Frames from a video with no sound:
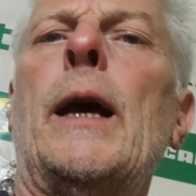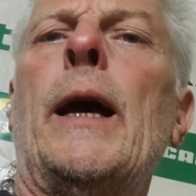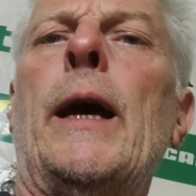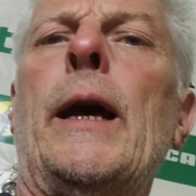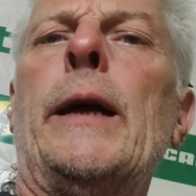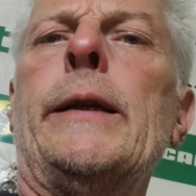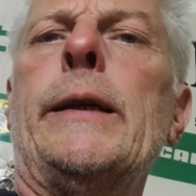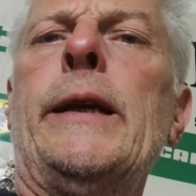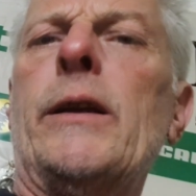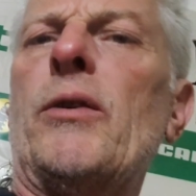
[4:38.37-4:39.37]

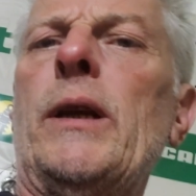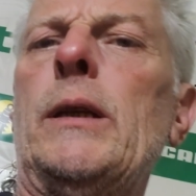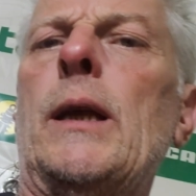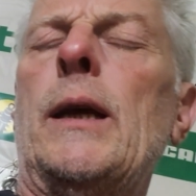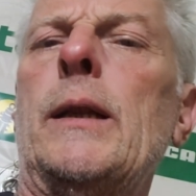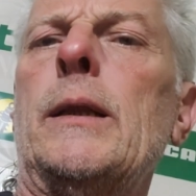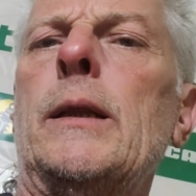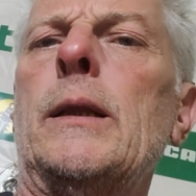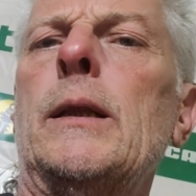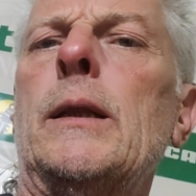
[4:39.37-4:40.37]
And he agreed that
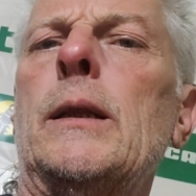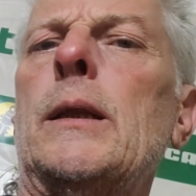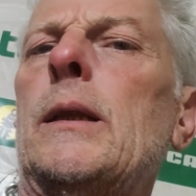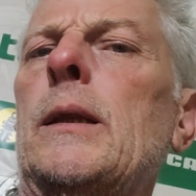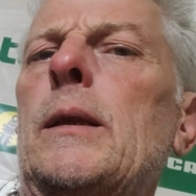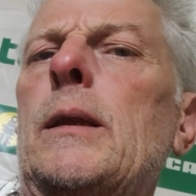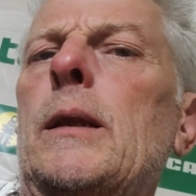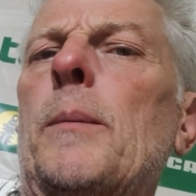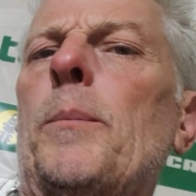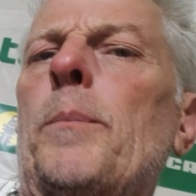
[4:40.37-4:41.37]

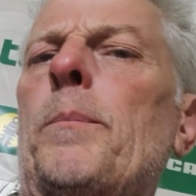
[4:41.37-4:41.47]
the